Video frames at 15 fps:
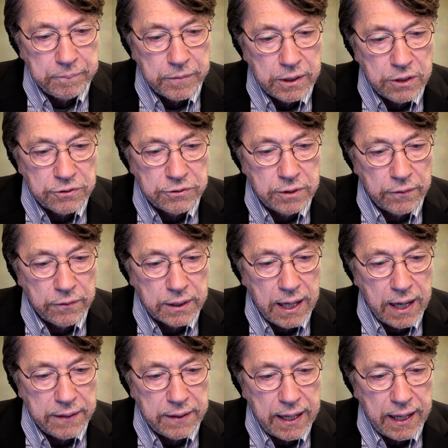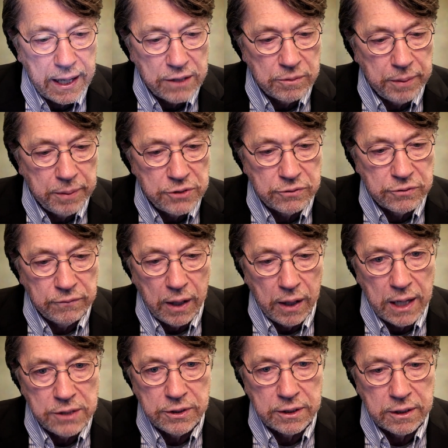Here's another guy that has a bunch of
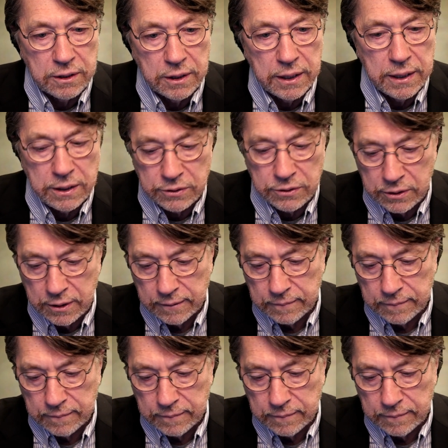Logic things.